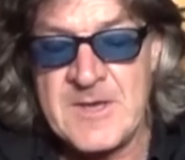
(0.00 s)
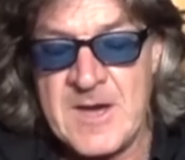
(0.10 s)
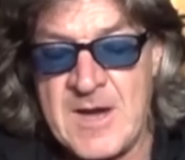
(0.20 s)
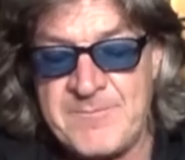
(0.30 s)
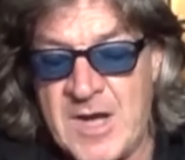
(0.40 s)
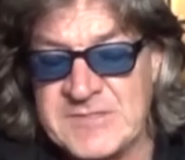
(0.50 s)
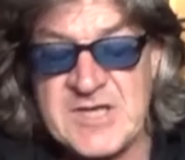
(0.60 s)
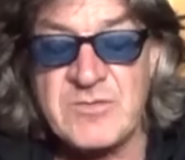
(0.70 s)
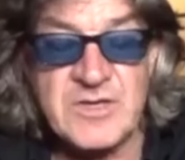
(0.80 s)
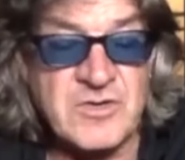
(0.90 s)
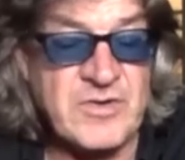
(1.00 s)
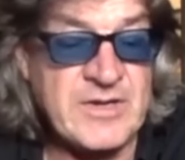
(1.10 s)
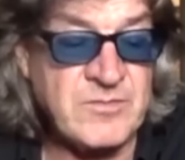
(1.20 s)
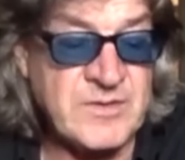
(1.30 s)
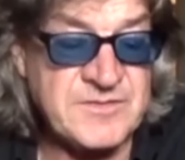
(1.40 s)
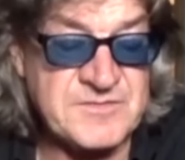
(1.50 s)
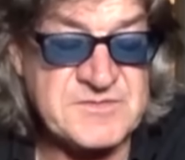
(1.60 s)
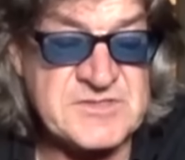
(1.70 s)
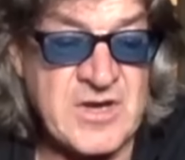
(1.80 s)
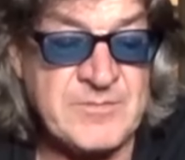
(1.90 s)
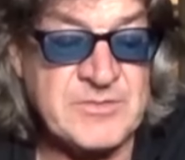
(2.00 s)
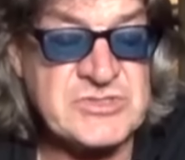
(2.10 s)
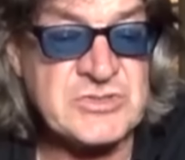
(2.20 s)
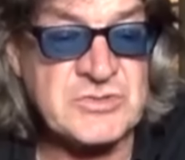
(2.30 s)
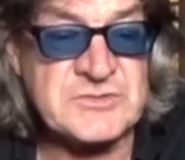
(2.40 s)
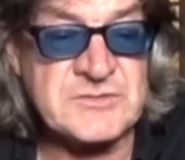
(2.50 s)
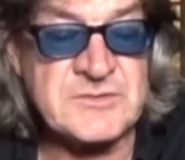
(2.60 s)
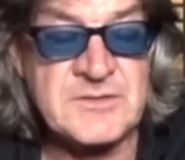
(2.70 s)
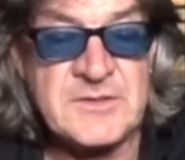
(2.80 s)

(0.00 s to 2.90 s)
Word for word: Um, I don't agree with Simon Jordan